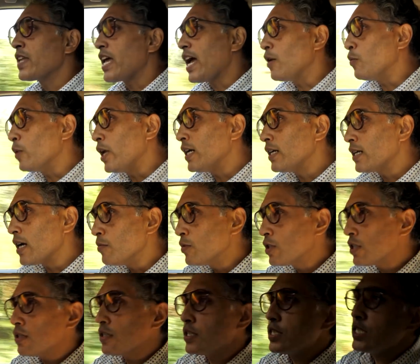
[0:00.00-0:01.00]
and when it comes
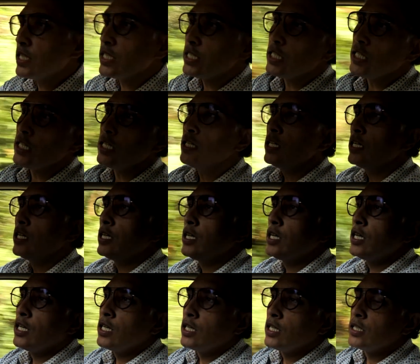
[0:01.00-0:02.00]
to the City,
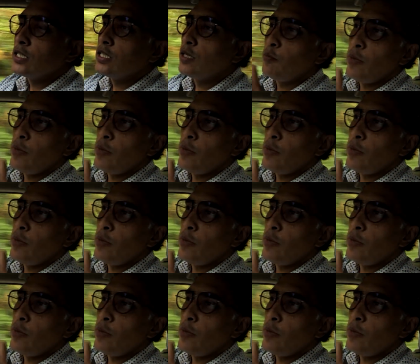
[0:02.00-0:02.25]
the